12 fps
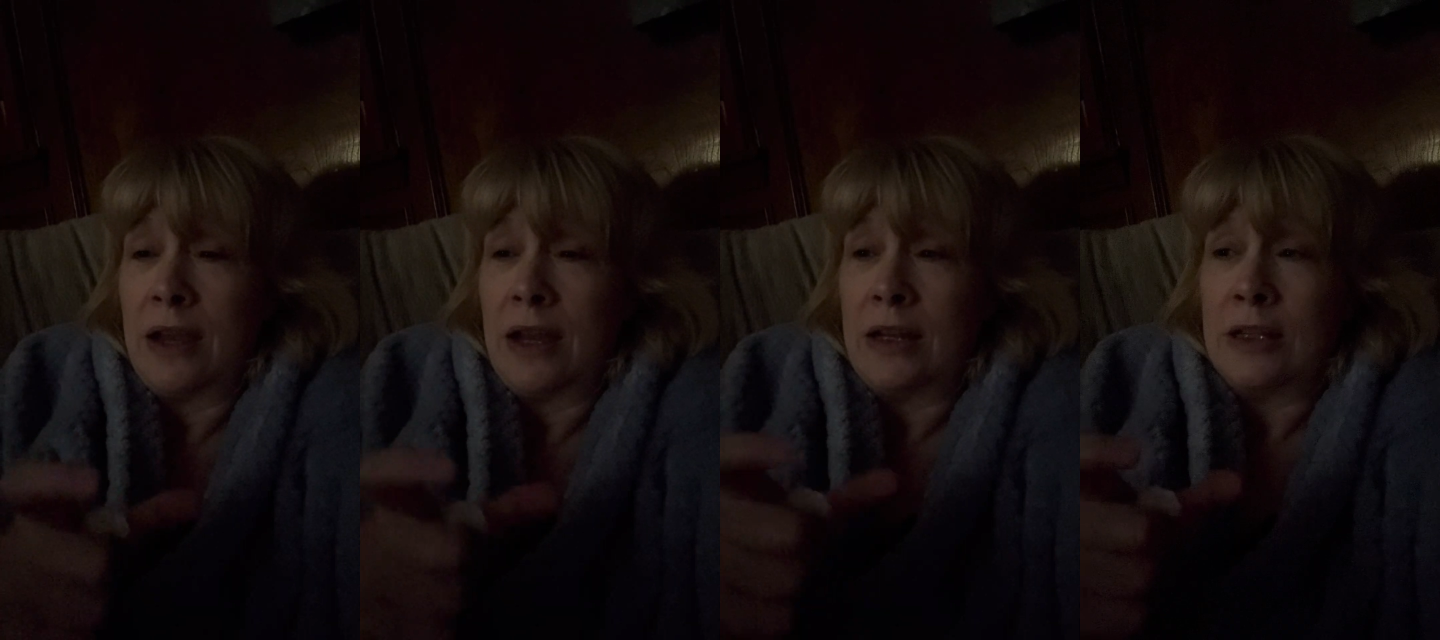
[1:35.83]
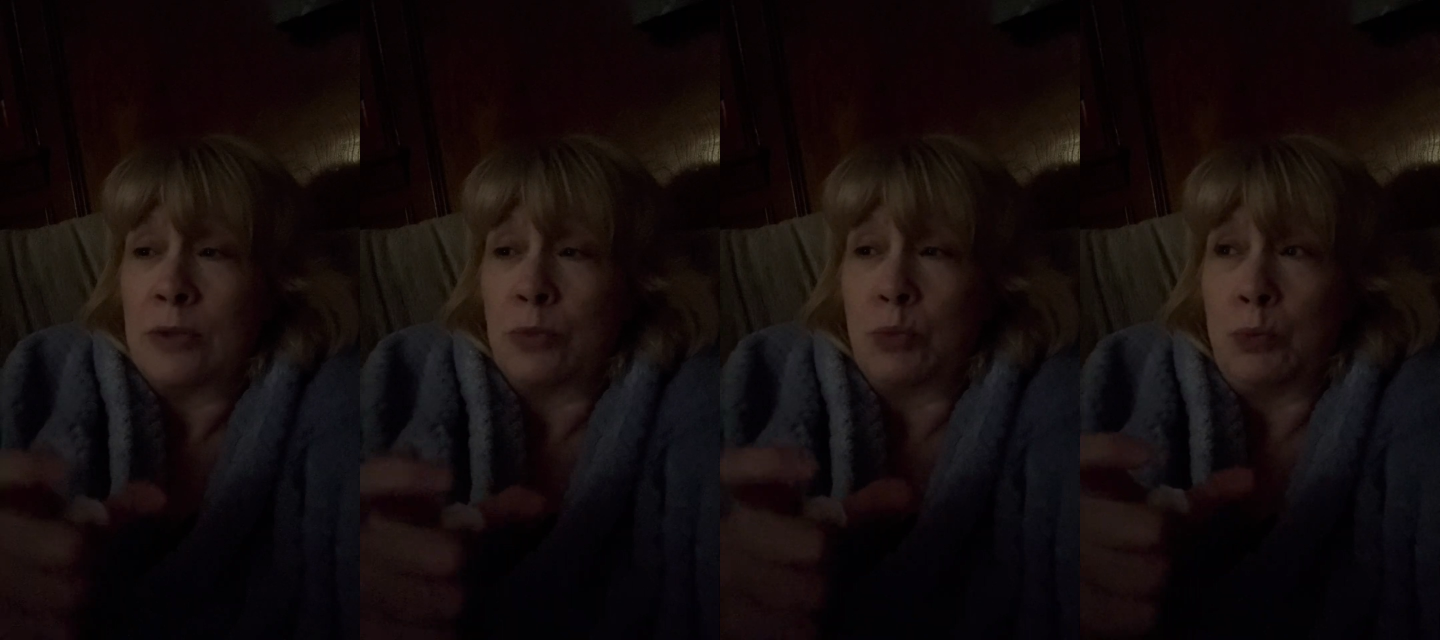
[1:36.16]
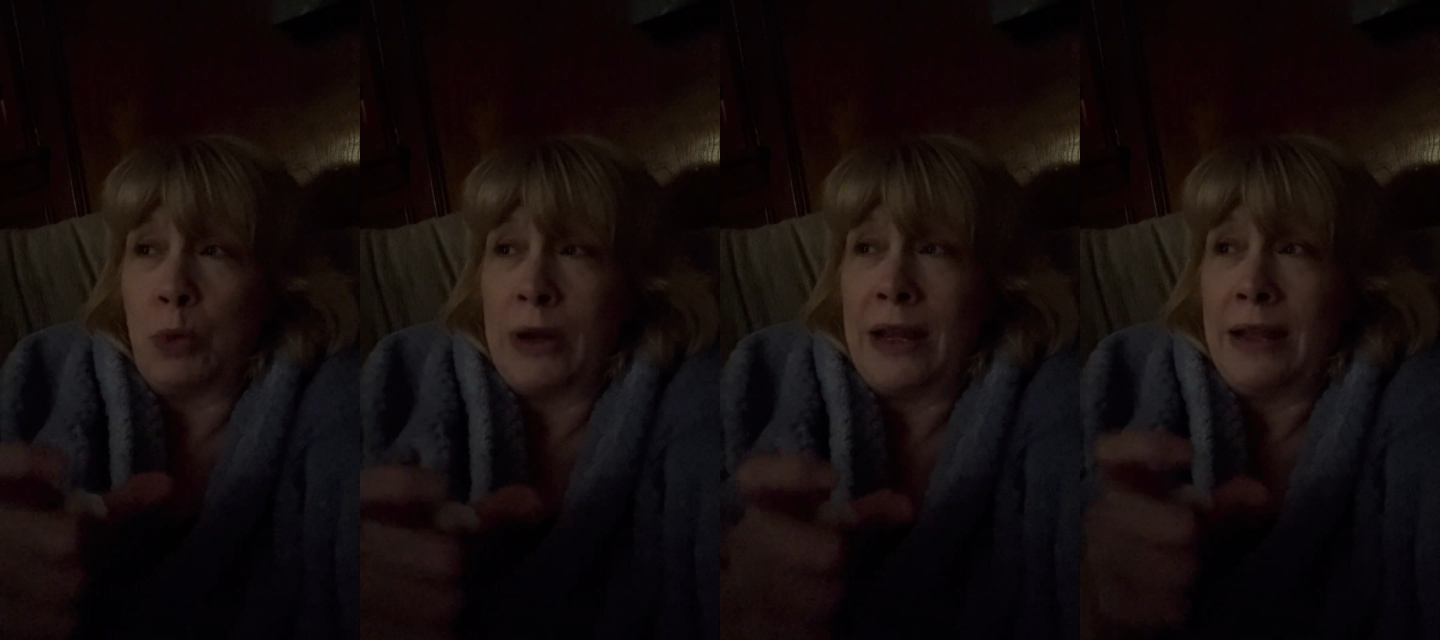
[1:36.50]
and it's
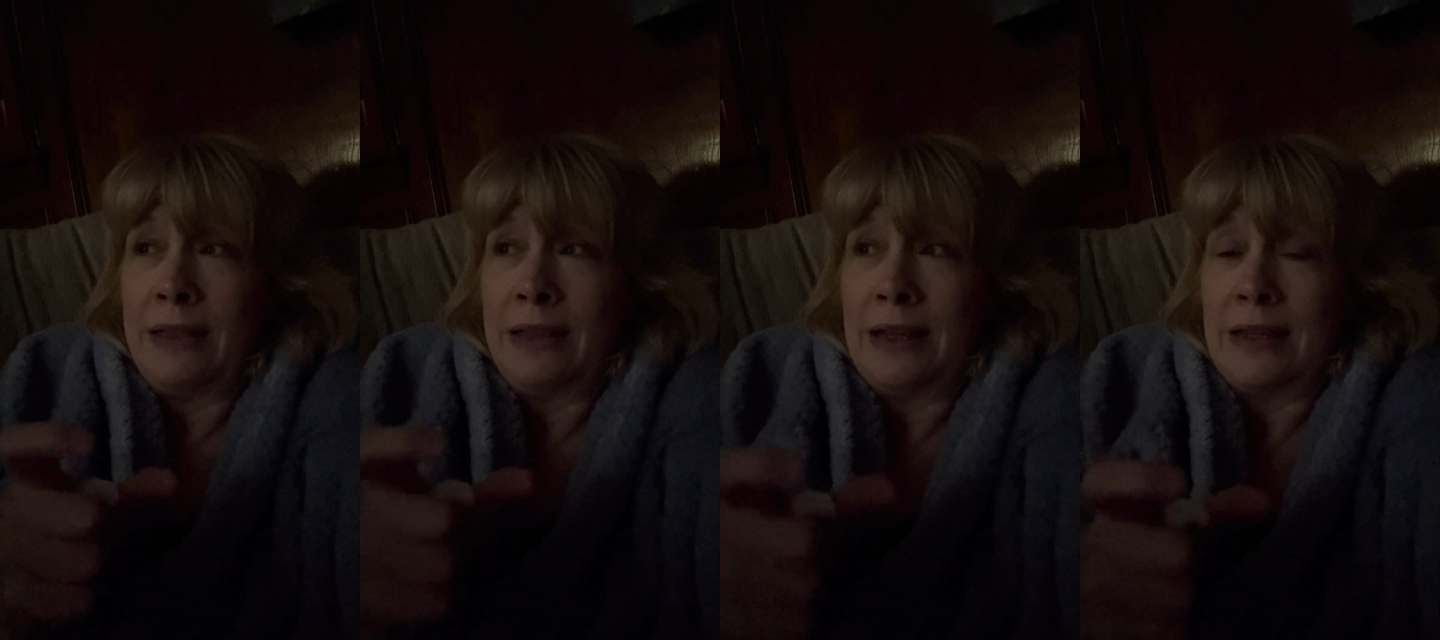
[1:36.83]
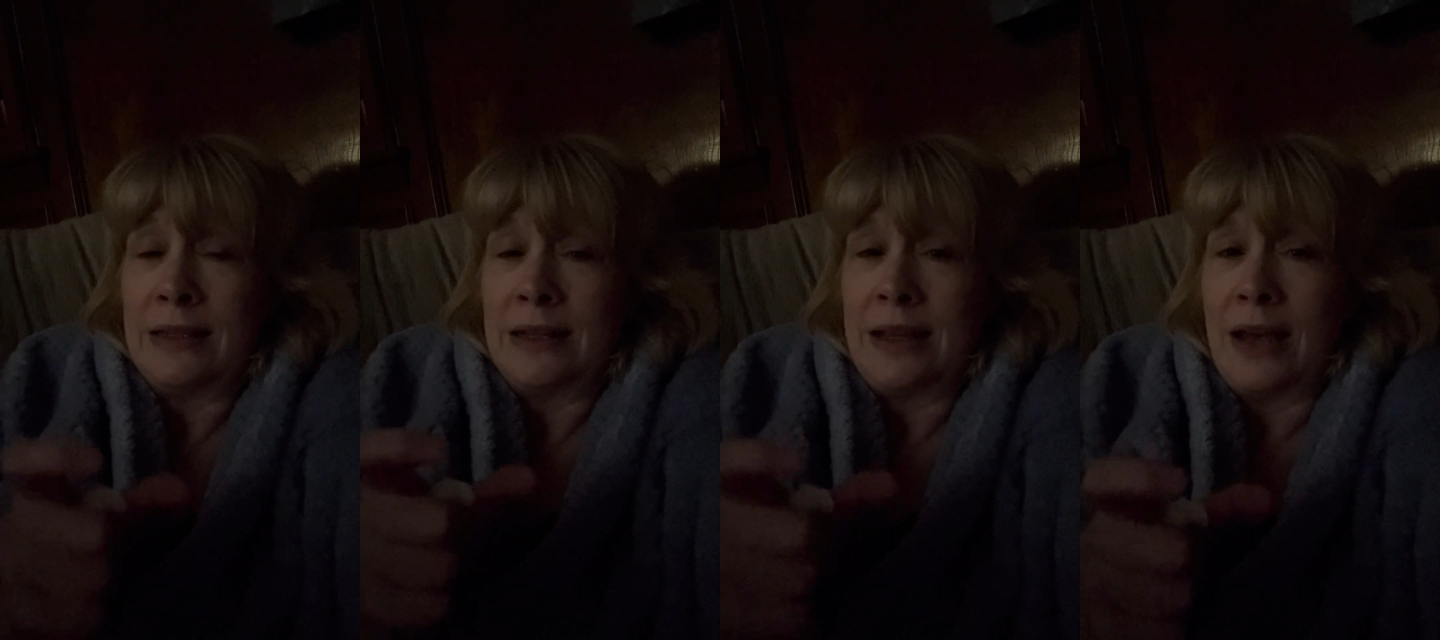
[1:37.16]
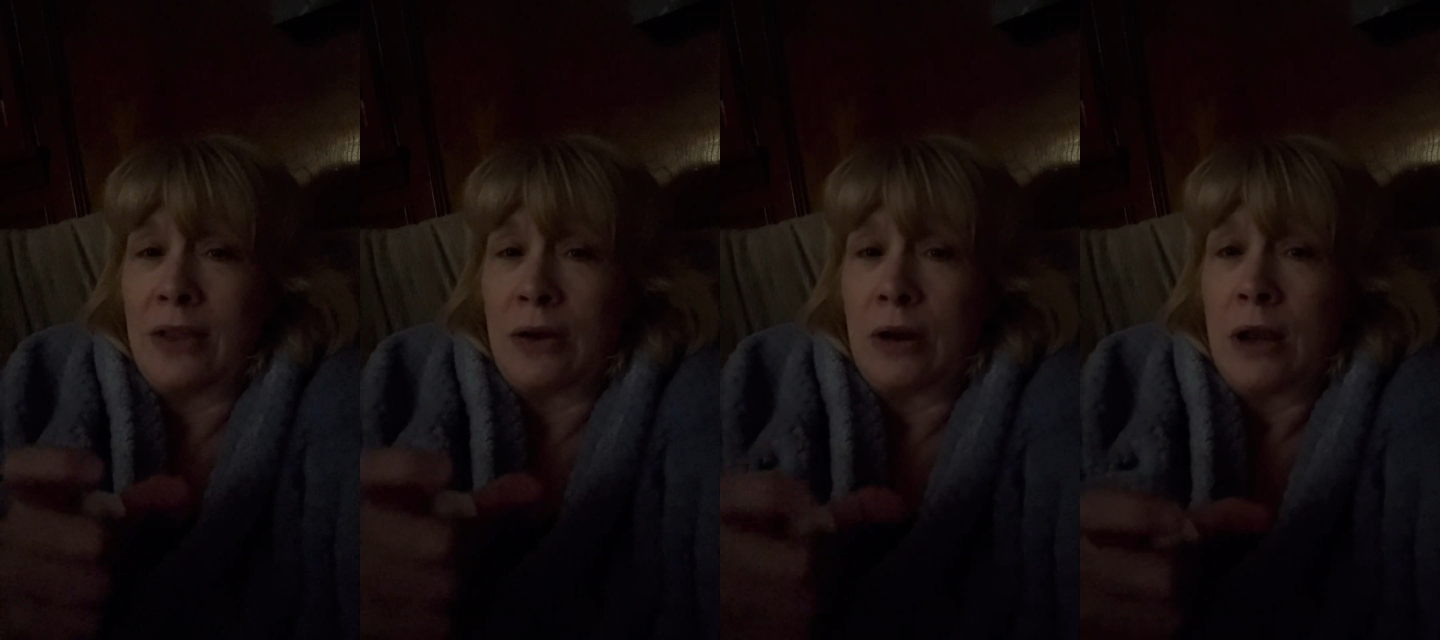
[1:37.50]
bringing things
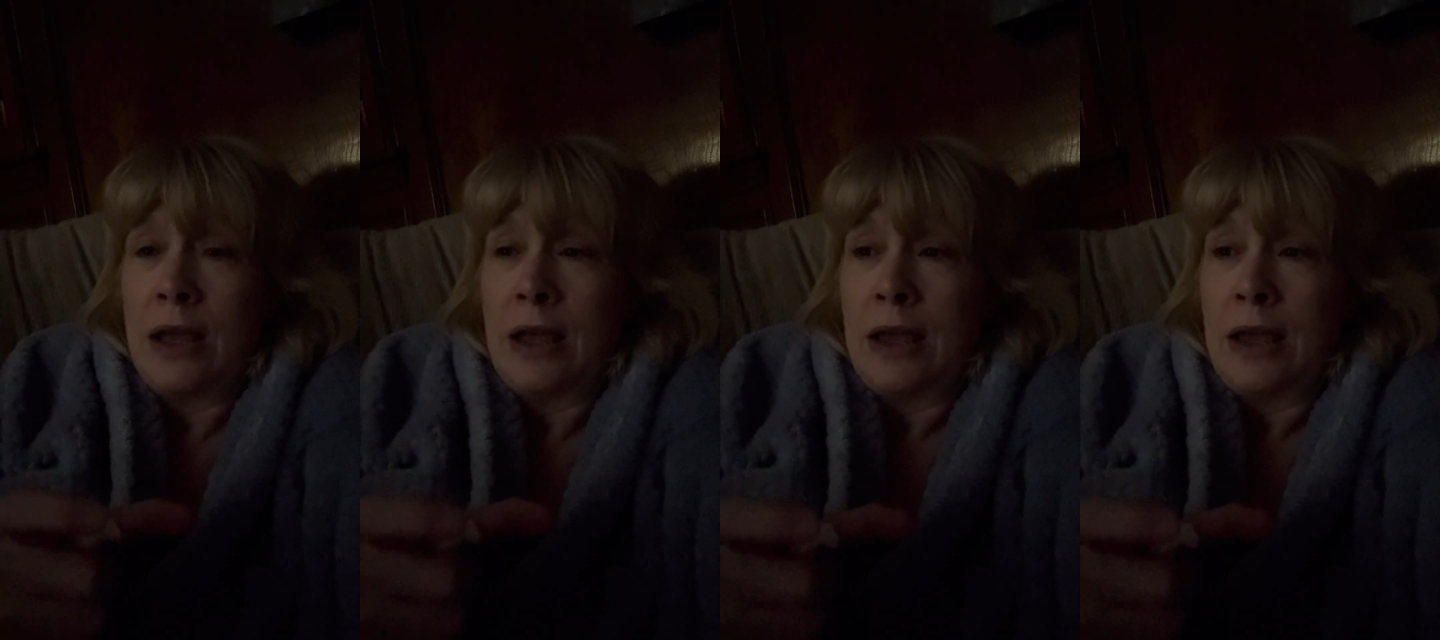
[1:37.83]
together,